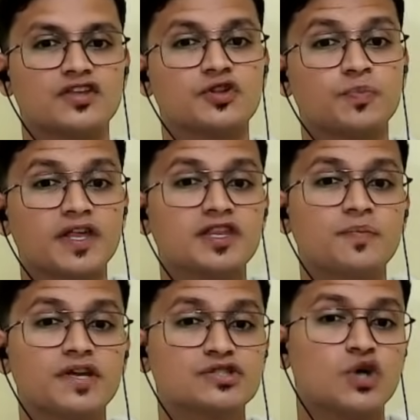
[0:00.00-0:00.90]

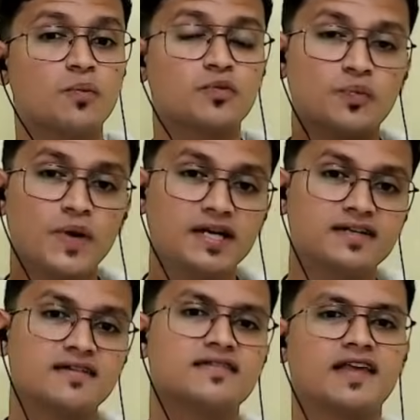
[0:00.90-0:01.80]
specific job profile
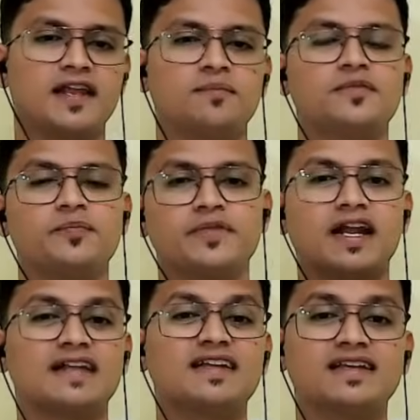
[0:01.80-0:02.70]
does help,
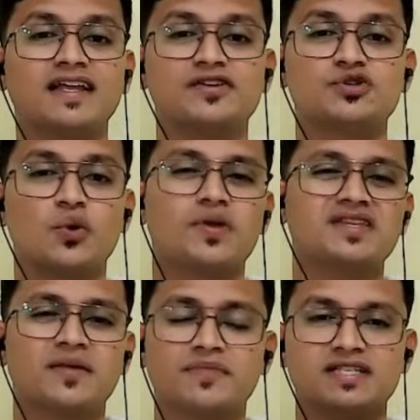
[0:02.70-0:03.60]
rather than showing
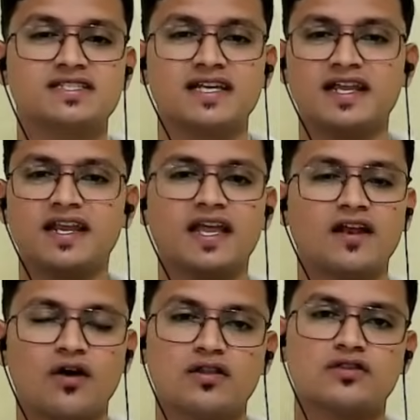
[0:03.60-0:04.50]
something generic
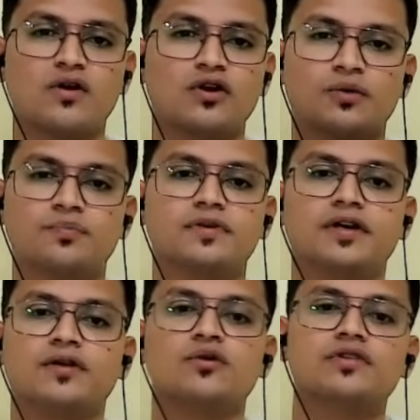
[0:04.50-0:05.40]
and all sort of,
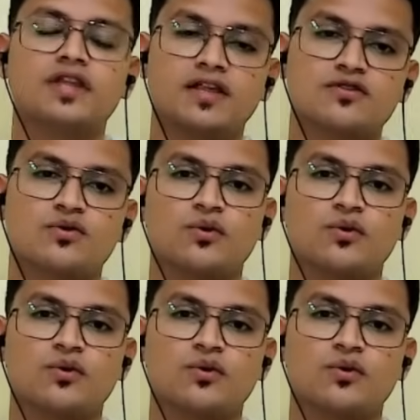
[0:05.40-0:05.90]
you know, things.